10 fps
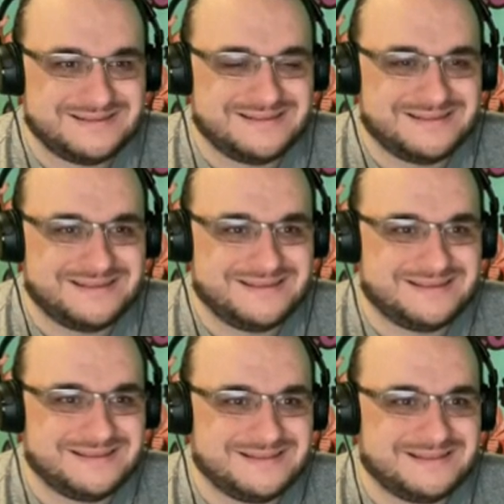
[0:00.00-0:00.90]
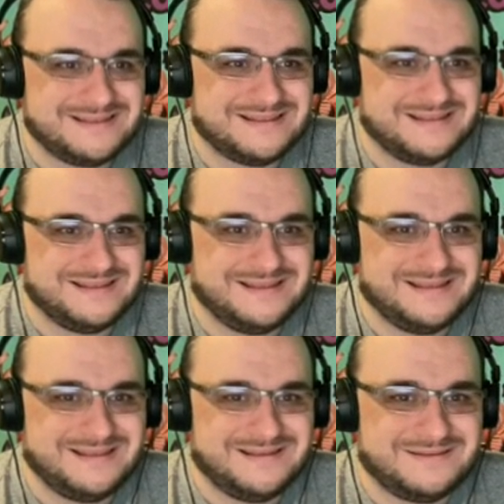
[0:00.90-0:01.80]

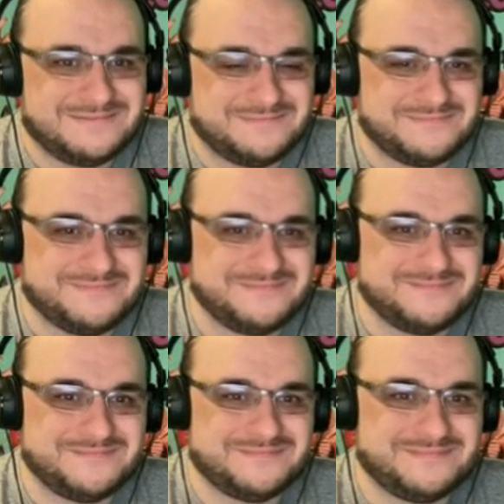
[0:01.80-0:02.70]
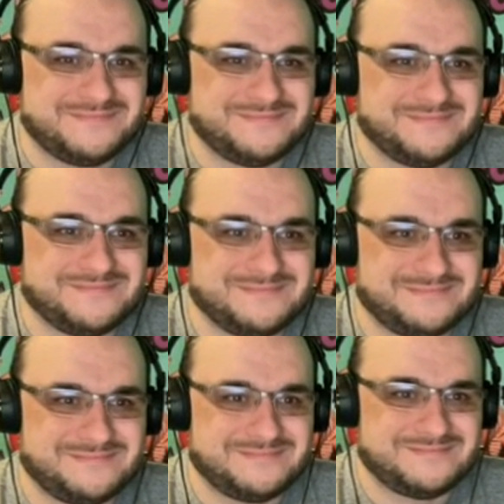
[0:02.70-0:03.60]

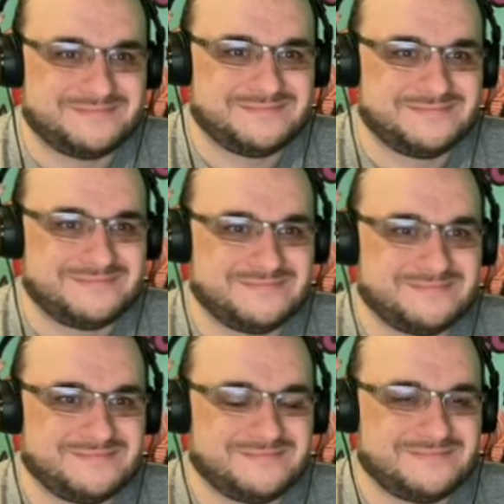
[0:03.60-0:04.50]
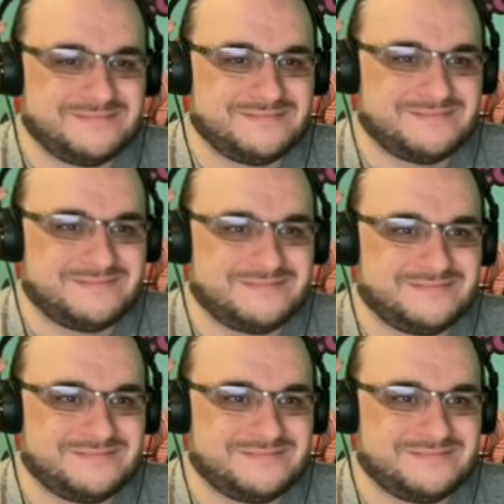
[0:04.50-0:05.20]
(silent)